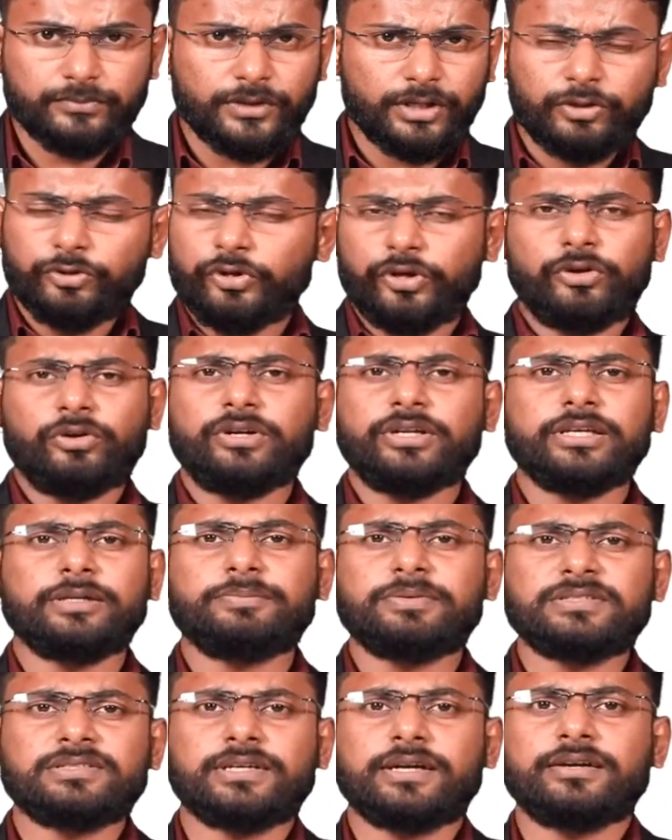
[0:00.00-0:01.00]
You cannot keep
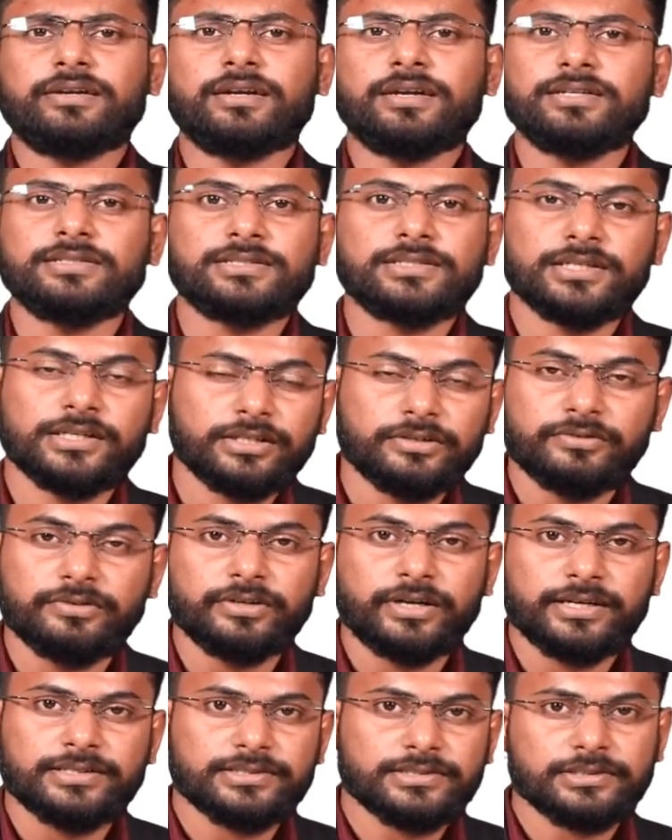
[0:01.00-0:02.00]
a centralized
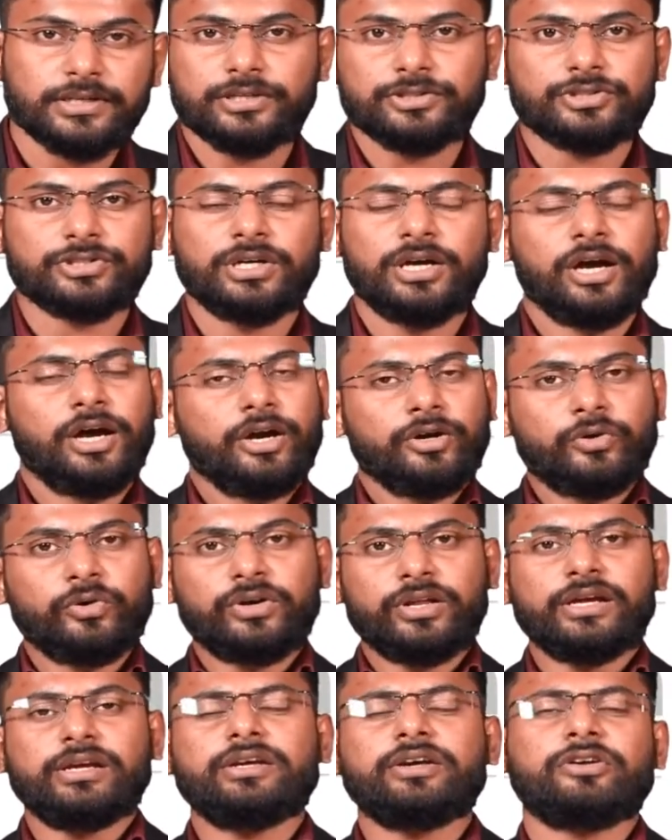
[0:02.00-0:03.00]
server as such to
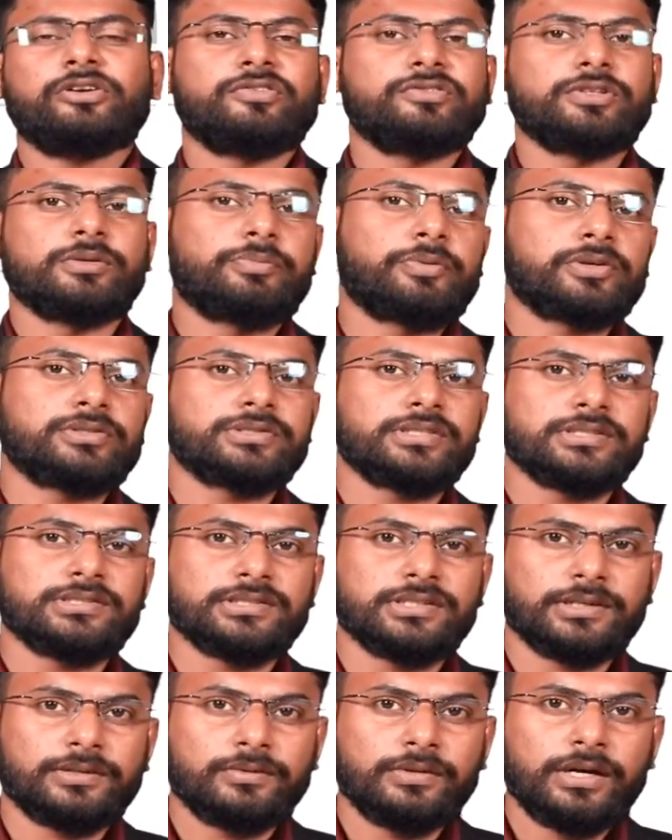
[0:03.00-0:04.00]
take care of the
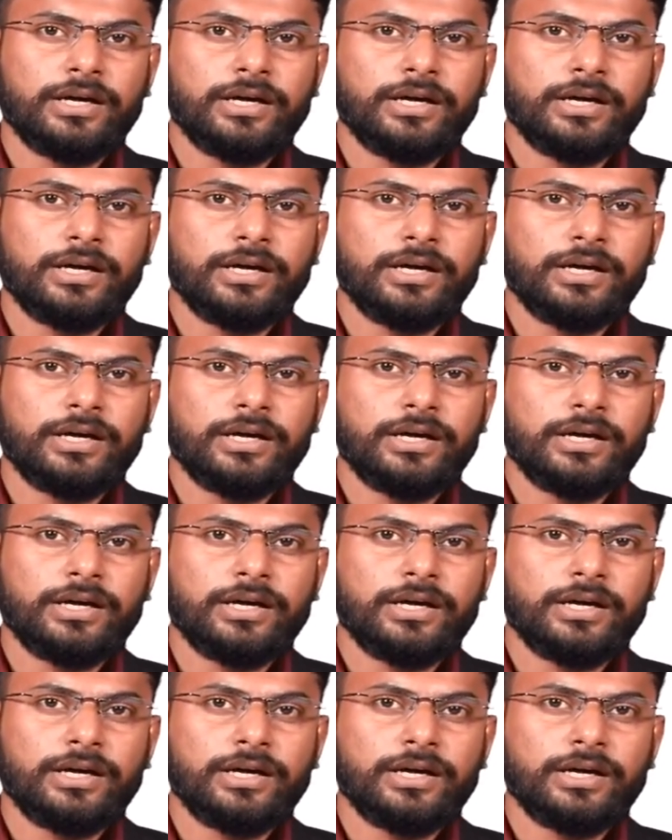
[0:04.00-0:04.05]
processing.